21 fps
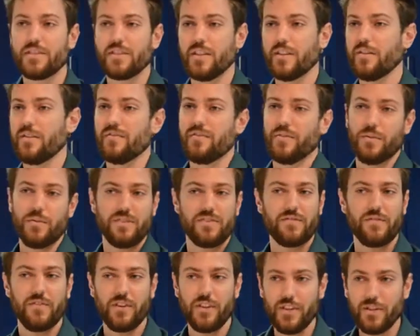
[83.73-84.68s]
You know, the food's
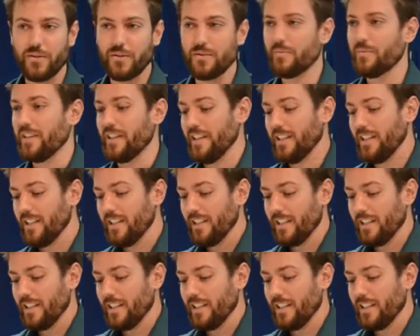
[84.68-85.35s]
for you, but